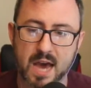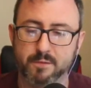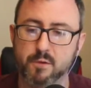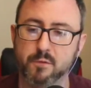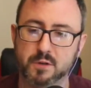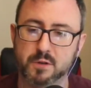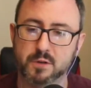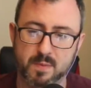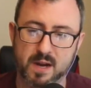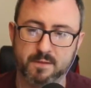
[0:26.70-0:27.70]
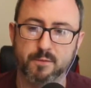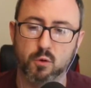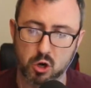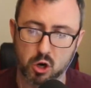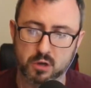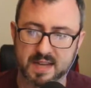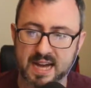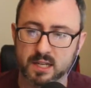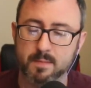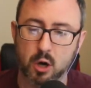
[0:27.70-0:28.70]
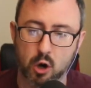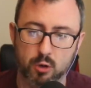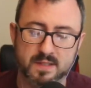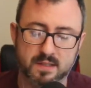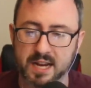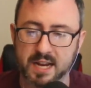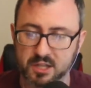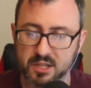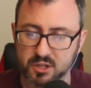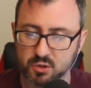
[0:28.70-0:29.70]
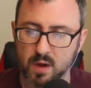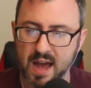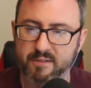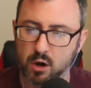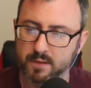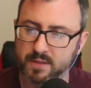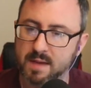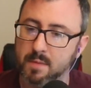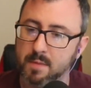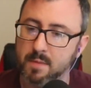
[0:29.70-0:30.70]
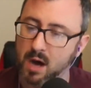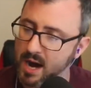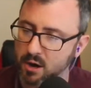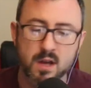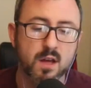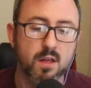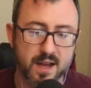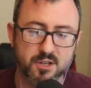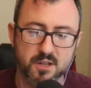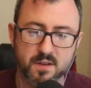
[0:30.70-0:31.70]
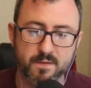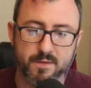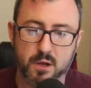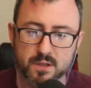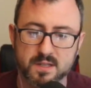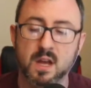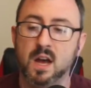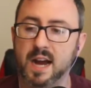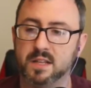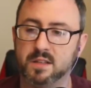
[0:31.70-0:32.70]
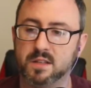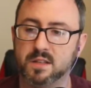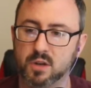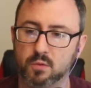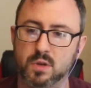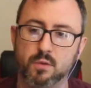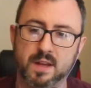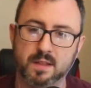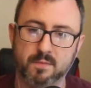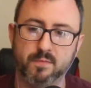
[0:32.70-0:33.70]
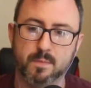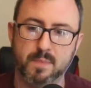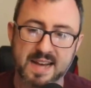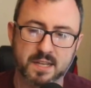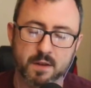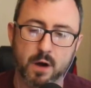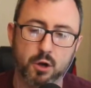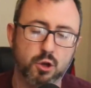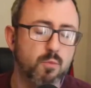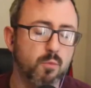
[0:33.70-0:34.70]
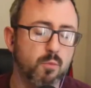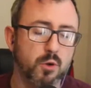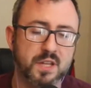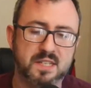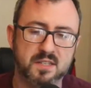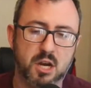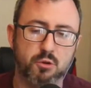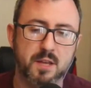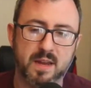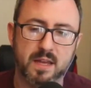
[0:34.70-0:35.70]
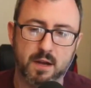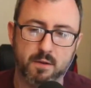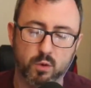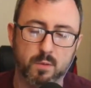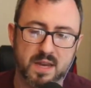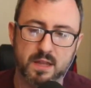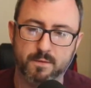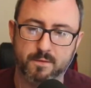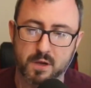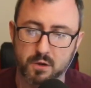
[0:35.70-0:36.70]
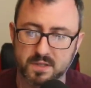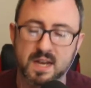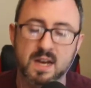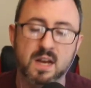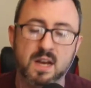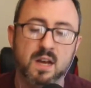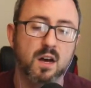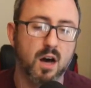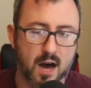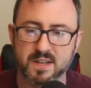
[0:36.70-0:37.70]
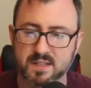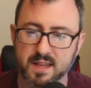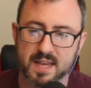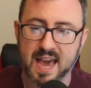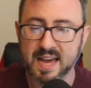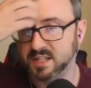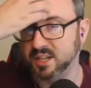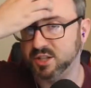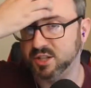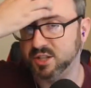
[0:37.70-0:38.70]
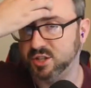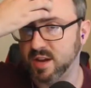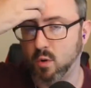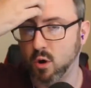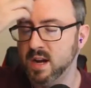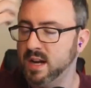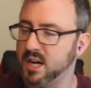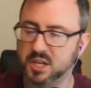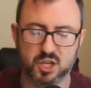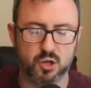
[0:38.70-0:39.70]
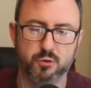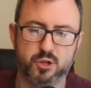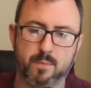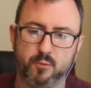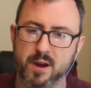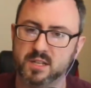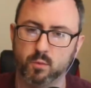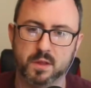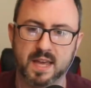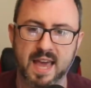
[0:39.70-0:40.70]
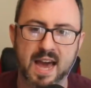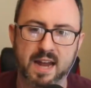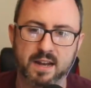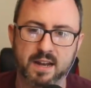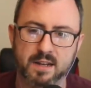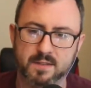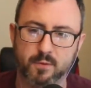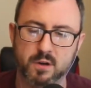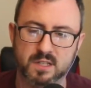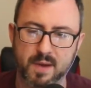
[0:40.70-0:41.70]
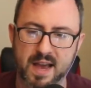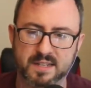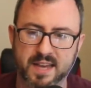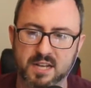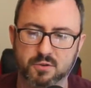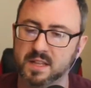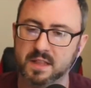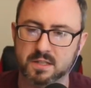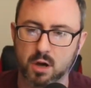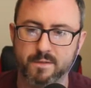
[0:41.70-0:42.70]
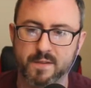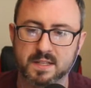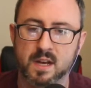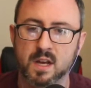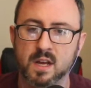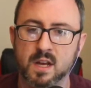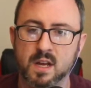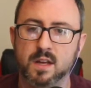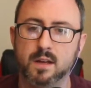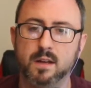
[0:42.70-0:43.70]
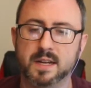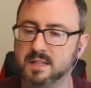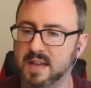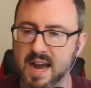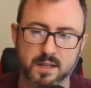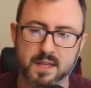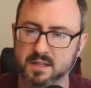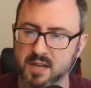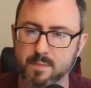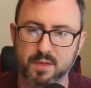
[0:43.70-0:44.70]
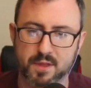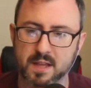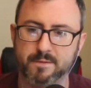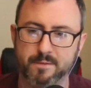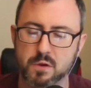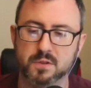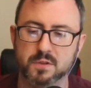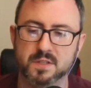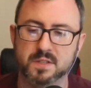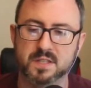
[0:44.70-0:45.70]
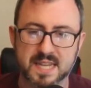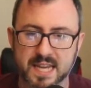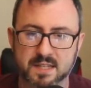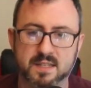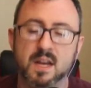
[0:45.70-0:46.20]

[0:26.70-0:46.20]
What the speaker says: of a respect for Hurts, Allen, and Mahomes, I do have all of them higher than Justin Fields. I don't know that the passing volume will necessarily be there, will be there for Fields. Obviously, they added DJ Moore, a huge upgrade to what they had as far as the pass catchers in this offense. Exactly the type of thing that Fields needs.